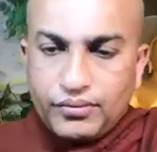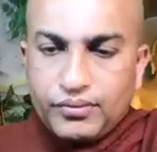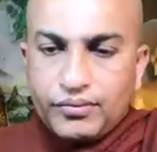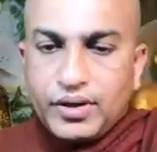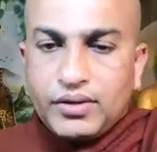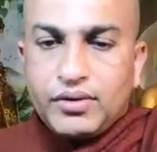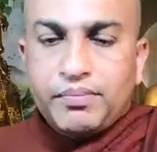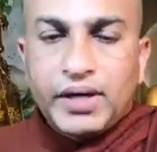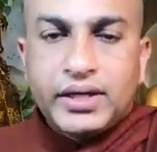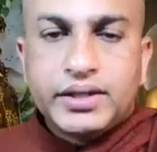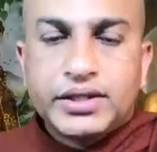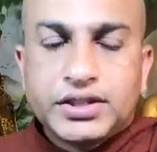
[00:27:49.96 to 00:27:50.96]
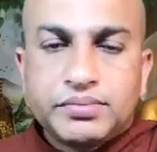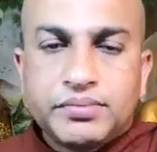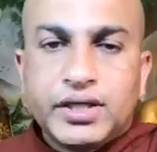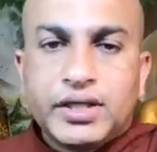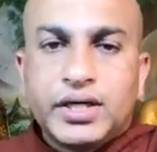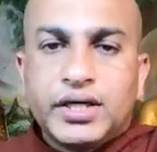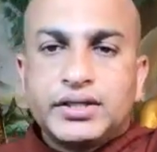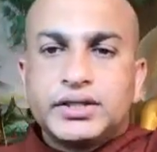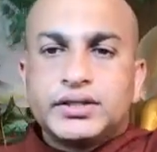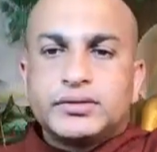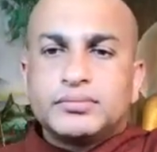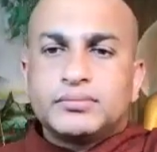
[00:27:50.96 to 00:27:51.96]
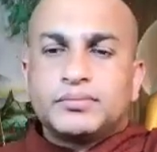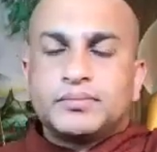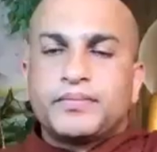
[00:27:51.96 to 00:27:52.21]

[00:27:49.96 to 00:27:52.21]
when we practice meditation,